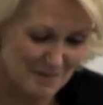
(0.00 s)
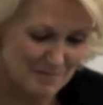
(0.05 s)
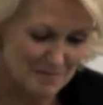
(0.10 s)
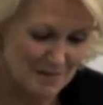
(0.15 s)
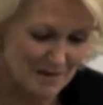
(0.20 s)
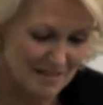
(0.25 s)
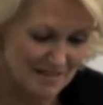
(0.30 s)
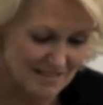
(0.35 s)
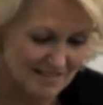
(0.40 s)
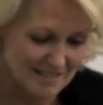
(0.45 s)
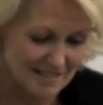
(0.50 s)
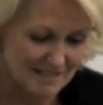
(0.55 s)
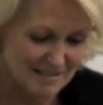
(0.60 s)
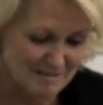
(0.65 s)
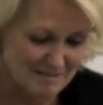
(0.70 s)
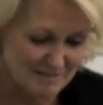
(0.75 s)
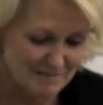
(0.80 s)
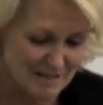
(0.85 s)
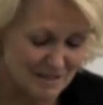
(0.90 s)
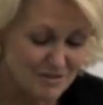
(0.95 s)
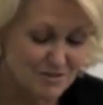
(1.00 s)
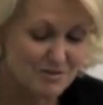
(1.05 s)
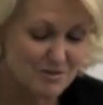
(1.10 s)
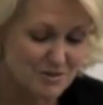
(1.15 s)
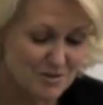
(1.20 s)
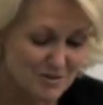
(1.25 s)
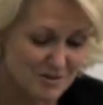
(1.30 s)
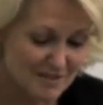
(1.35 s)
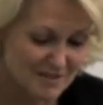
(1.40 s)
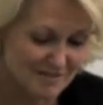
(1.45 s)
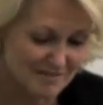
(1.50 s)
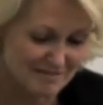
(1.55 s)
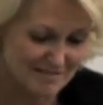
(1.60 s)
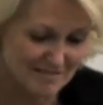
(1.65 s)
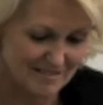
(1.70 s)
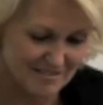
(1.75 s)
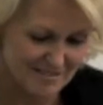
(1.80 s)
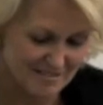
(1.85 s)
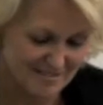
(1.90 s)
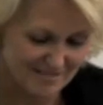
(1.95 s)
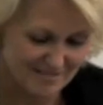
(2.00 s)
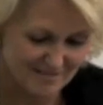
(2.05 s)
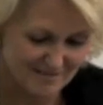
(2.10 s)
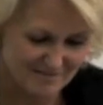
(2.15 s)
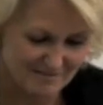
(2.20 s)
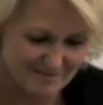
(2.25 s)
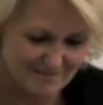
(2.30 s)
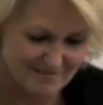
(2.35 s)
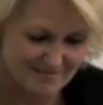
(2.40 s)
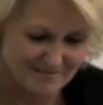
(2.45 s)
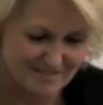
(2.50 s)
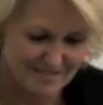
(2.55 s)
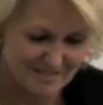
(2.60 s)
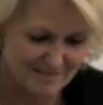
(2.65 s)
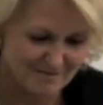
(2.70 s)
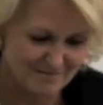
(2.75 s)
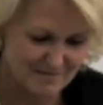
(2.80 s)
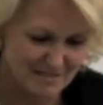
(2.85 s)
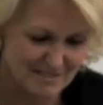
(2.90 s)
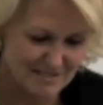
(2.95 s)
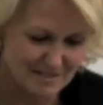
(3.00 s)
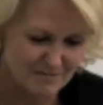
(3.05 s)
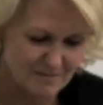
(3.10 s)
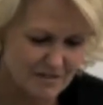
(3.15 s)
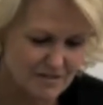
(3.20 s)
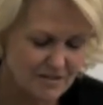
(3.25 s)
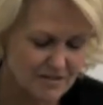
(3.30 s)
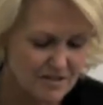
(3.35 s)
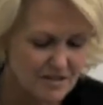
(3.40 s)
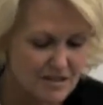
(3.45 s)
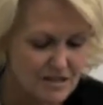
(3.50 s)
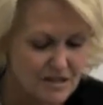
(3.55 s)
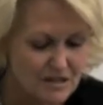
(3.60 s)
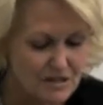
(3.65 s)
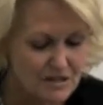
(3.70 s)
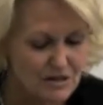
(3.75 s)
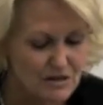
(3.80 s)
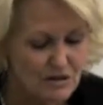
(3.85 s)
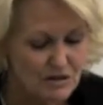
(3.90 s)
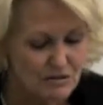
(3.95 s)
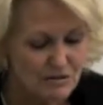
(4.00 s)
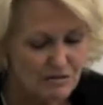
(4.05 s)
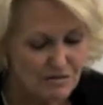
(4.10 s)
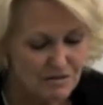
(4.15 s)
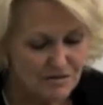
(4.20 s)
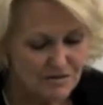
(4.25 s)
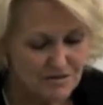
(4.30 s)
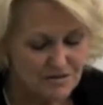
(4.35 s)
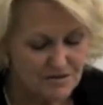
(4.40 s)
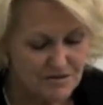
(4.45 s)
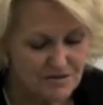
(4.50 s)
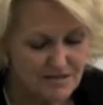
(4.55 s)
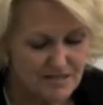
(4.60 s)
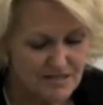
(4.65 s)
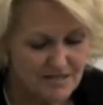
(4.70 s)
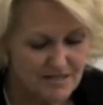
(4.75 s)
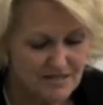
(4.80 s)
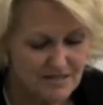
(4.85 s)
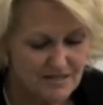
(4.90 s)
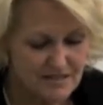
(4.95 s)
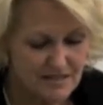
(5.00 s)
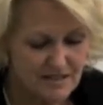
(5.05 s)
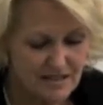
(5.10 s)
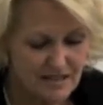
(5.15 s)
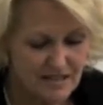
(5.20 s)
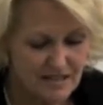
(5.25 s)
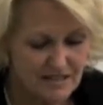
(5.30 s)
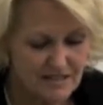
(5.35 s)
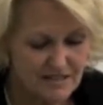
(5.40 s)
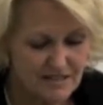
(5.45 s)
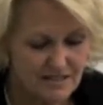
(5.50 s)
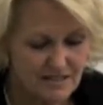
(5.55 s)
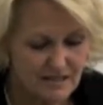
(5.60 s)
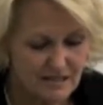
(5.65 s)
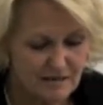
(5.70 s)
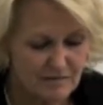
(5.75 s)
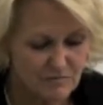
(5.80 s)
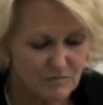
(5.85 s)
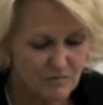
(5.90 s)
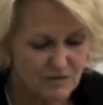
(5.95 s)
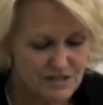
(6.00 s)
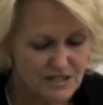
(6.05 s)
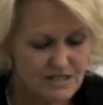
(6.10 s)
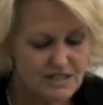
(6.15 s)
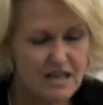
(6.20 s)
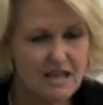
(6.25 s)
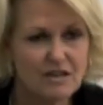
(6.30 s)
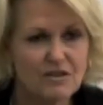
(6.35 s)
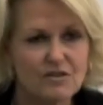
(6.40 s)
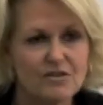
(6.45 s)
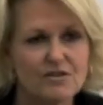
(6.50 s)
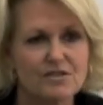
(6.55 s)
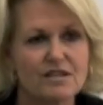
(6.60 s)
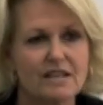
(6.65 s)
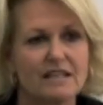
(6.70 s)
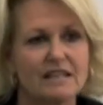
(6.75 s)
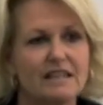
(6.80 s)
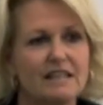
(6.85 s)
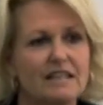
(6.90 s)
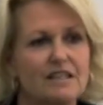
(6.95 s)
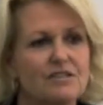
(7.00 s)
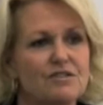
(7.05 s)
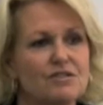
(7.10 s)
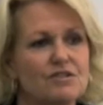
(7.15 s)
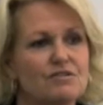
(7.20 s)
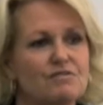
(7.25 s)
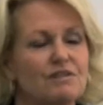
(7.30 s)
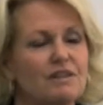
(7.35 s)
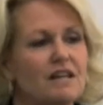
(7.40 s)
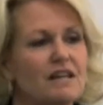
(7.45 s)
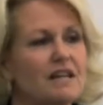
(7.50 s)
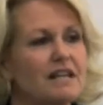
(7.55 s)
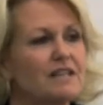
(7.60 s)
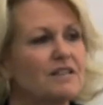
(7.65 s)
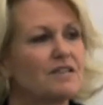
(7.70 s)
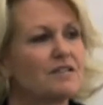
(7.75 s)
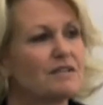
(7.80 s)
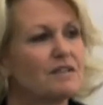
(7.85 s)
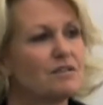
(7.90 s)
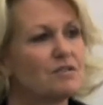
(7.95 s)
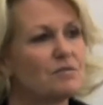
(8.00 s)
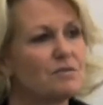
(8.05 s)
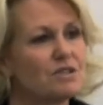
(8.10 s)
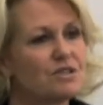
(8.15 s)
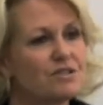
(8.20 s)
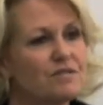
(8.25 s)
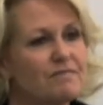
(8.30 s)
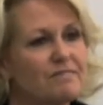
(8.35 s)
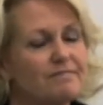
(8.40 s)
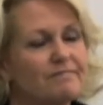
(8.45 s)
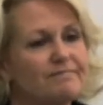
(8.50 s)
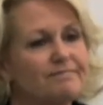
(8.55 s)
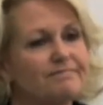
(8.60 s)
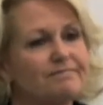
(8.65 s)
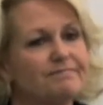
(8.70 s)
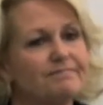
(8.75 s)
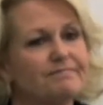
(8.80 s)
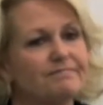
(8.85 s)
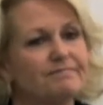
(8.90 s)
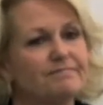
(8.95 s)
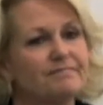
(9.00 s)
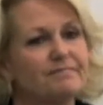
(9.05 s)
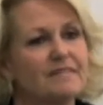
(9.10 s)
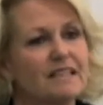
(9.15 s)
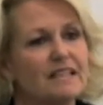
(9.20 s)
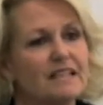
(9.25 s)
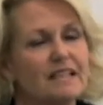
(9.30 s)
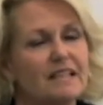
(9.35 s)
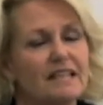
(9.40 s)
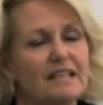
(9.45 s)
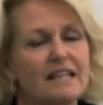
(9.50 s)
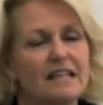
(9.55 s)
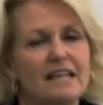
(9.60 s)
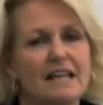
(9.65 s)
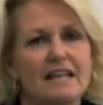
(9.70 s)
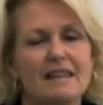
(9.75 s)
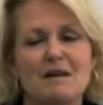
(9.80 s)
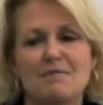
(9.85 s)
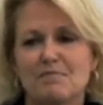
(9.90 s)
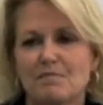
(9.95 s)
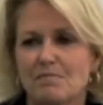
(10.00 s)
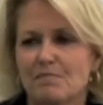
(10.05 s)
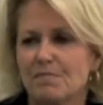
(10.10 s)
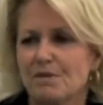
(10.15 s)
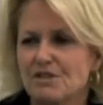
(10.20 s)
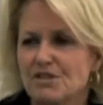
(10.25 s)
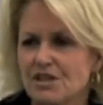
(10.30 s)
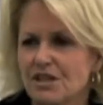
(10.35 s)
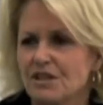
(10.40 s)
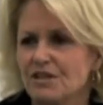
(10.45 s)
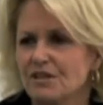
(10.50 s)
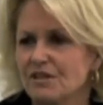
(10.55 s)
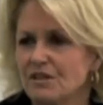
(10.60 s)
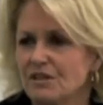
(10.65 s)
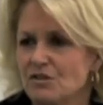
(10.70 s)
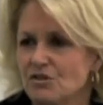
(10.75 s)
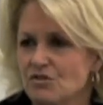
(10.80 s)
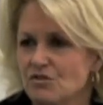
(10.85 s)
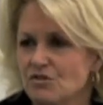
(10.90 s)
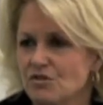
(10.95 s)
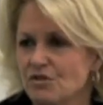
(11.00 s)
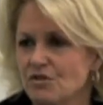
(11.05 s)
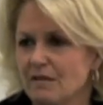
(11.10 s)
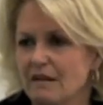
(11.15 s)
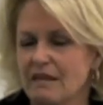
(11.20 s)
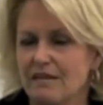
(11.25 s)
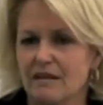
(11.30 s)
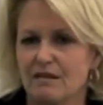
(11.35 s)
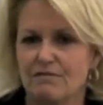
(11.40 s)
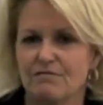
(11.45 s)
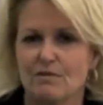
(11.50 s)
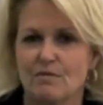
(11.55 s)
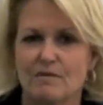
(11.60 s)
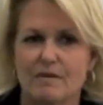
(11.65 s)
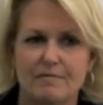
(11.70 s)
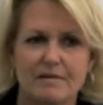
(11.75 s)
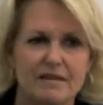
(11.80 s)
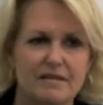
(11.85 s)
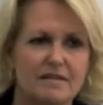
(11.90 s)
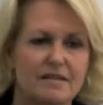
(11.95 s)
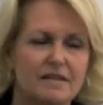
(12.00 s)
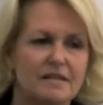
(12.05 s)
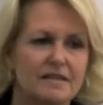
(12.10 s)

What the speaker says: But I do enjoy my time in there. The third is that risk takers and leaders rely on their intuition. And that particularly is true, I think, for women.